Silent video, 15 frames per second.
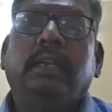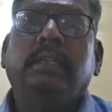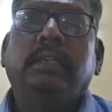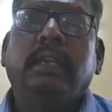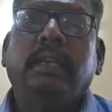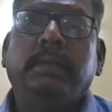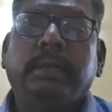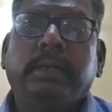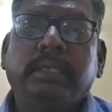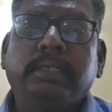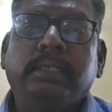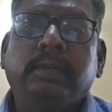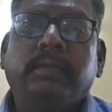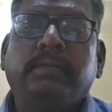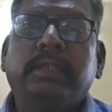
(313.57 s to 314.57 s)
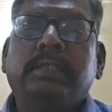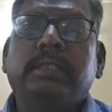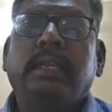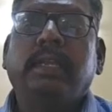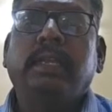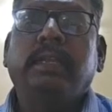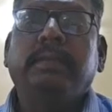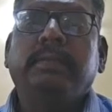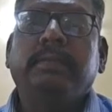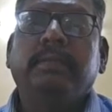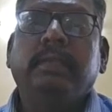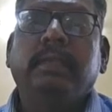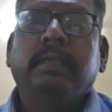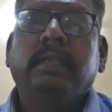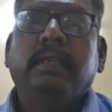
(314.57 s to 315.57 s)
Then the limitation of the study,
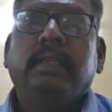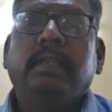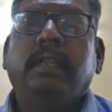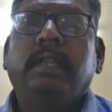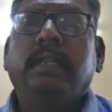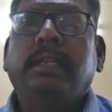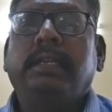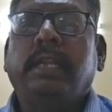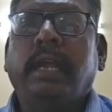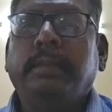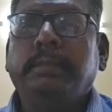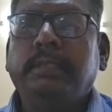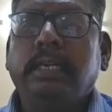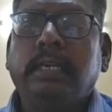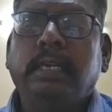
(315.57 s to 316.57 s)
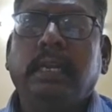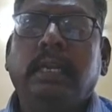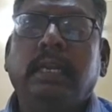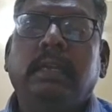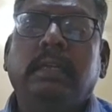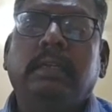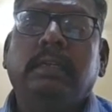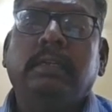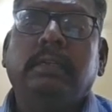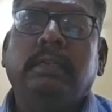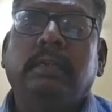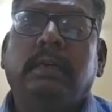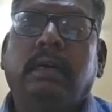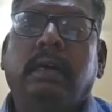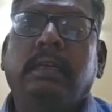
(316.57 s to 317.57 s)
then the time schedule
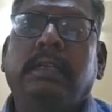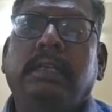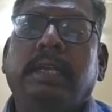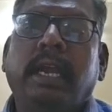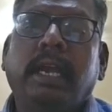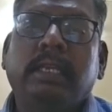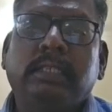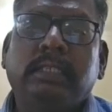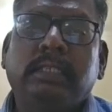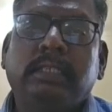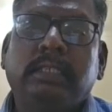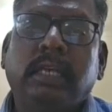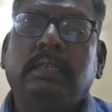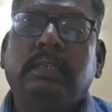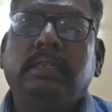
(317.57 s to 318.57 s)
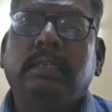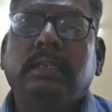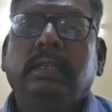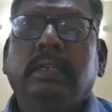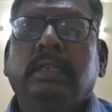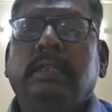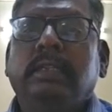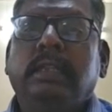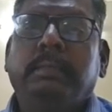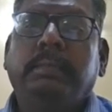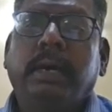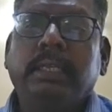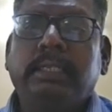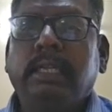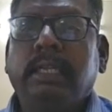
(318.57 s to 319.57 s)
or the Gantt chart, the
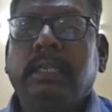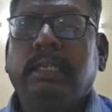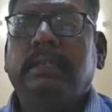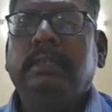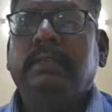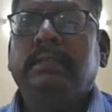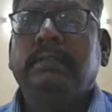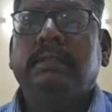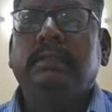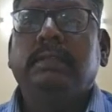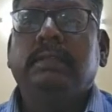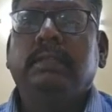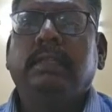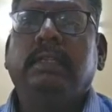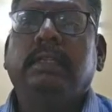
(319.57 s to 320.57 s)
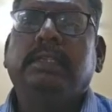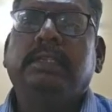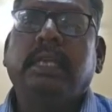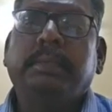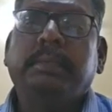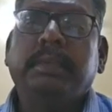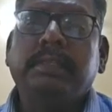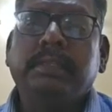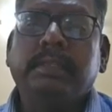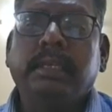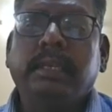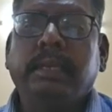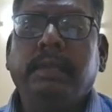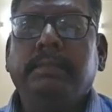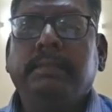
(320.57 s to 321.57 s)
budget, then the chapter
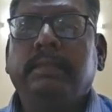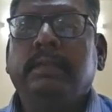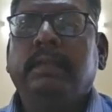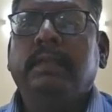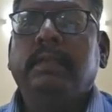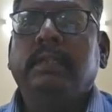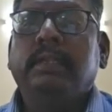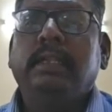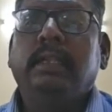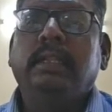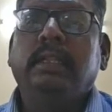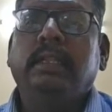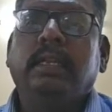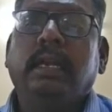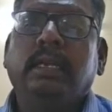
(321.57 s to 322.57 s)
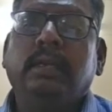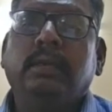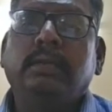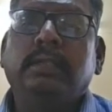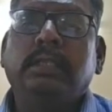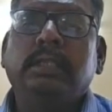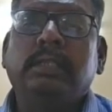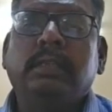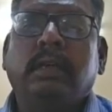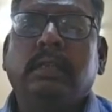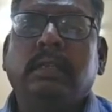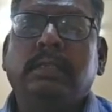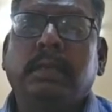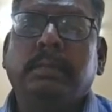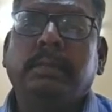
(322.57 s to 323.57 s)
scheme, then the conclusions or
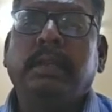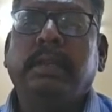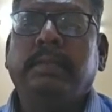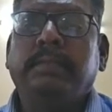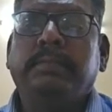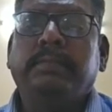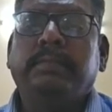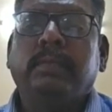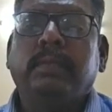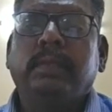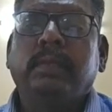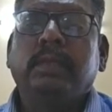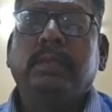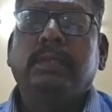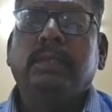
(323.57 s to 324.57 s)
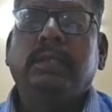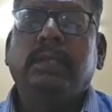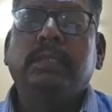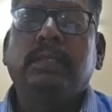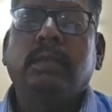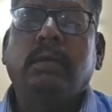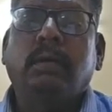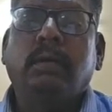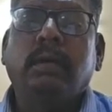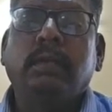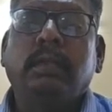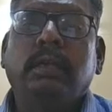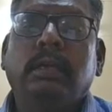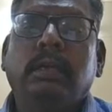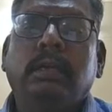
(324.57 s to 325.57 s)
the summary. So these are
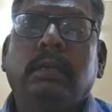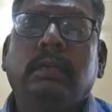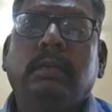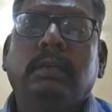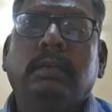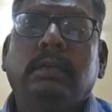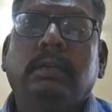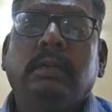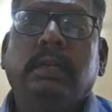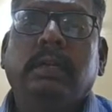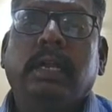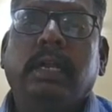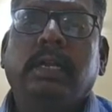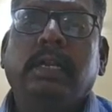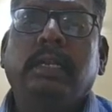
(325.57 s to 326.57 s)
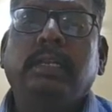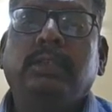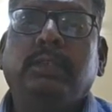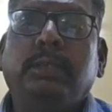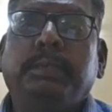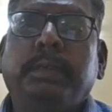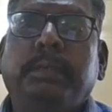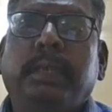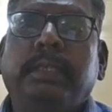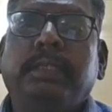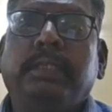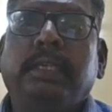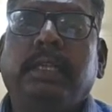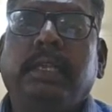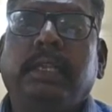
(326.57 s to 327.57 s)
all the content should be
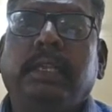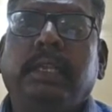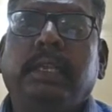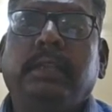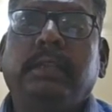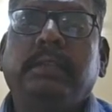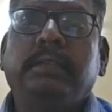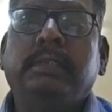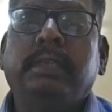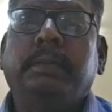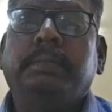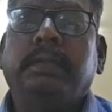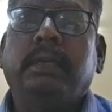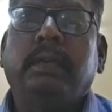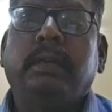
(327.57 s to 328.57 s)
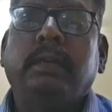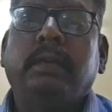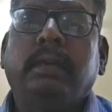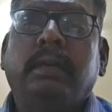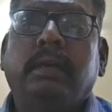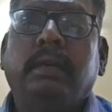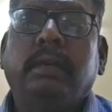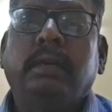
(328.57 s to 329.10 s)
mentioned in the chapter